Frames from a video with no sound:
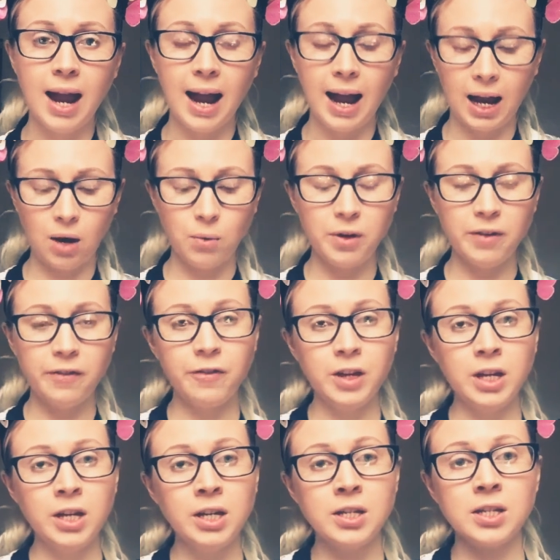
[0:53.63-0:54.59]
Our
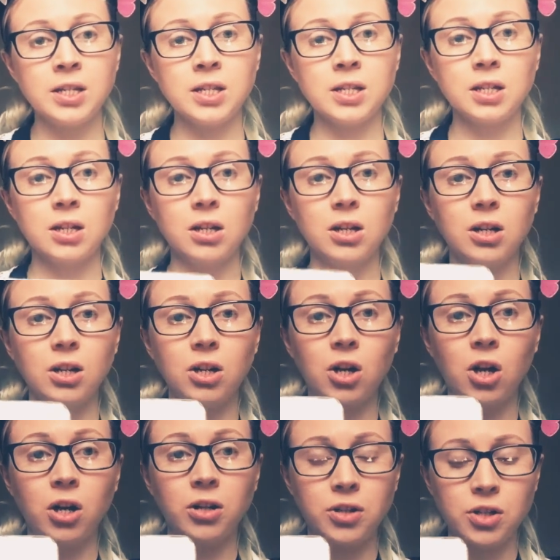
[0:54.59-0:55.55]
first
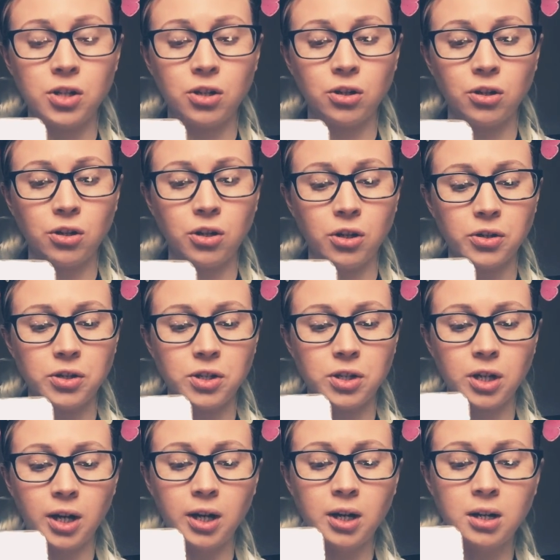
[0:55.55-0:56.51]
consonant
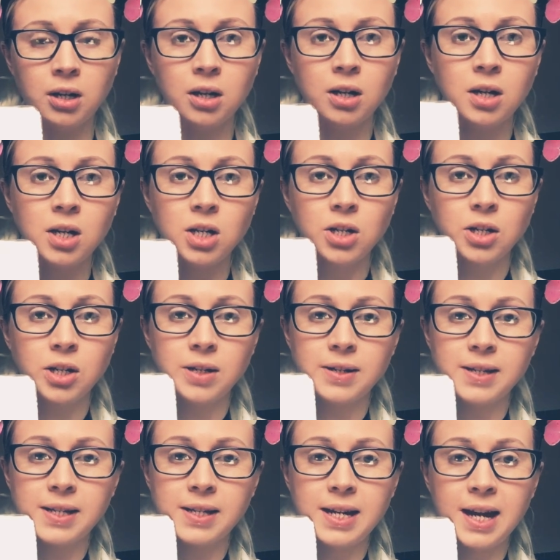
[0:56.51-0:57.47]
cluster, you can
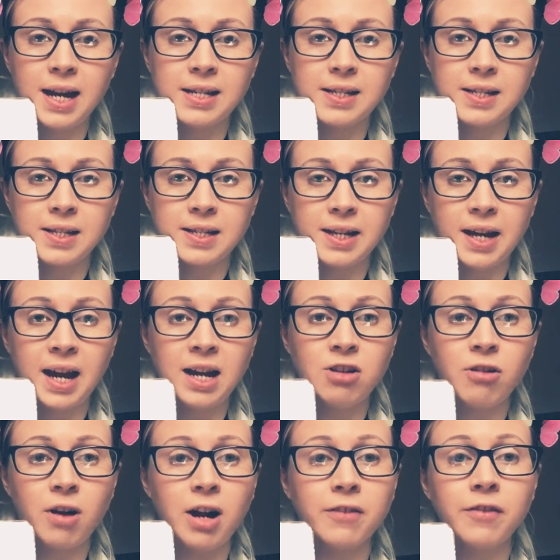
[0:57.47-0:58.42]
see, has the
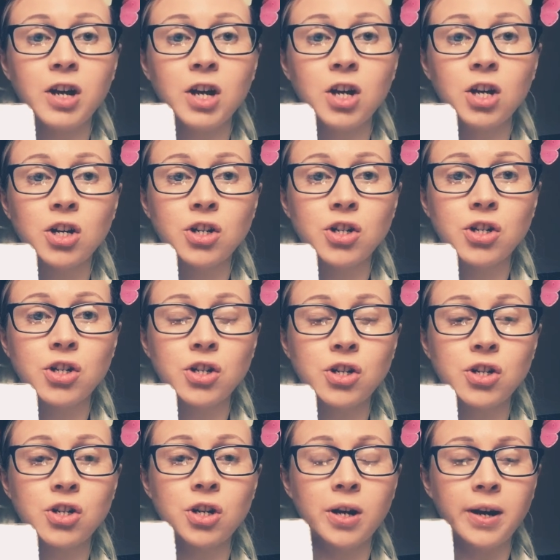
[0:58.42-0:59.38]
digraph
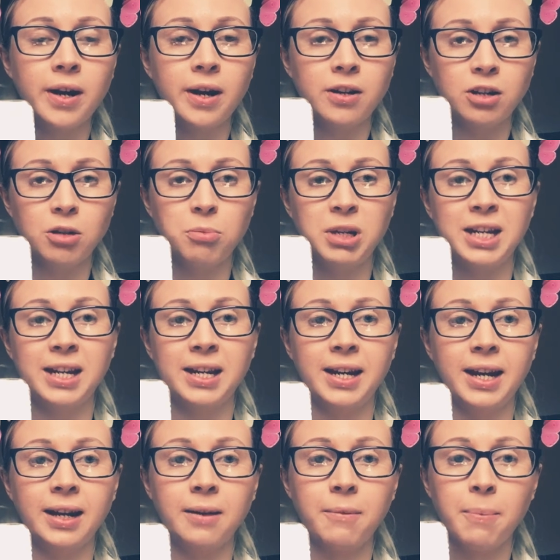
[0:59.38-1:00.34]
sh at the
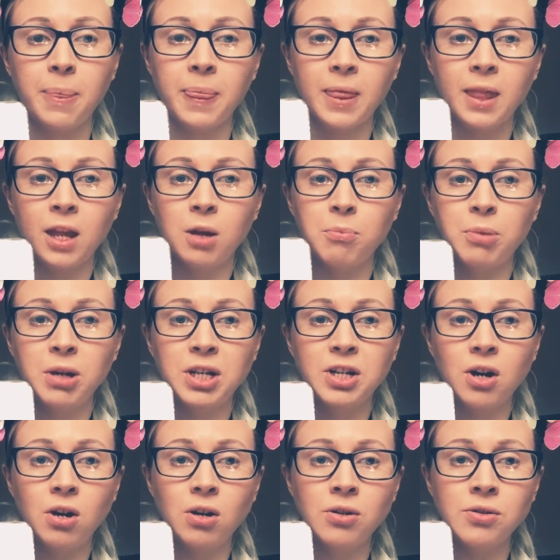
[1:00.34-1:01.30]
beginning, but
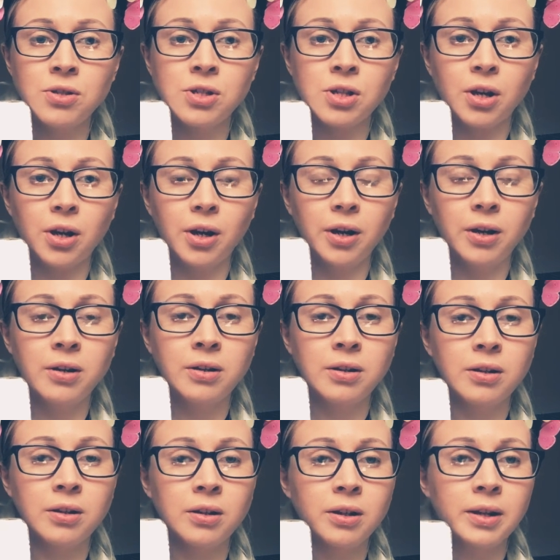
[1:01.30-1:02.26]
it also
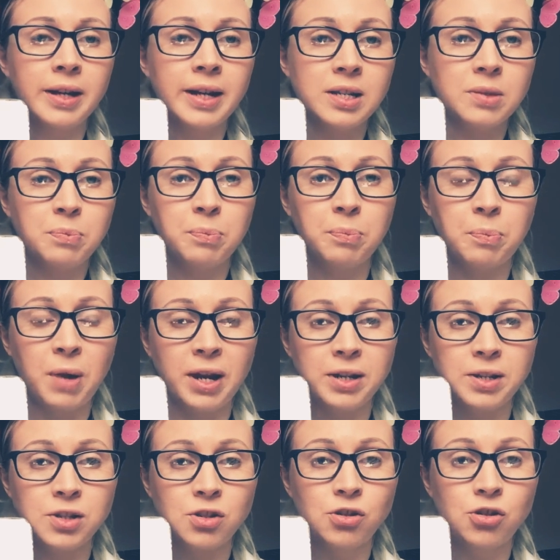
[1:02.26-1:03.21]

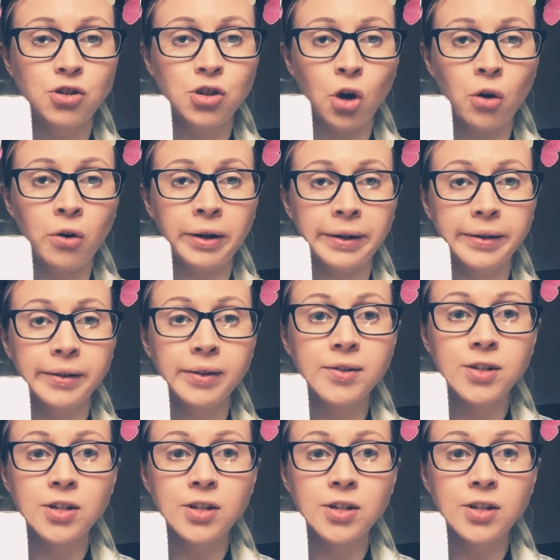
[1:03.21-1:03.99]
is joined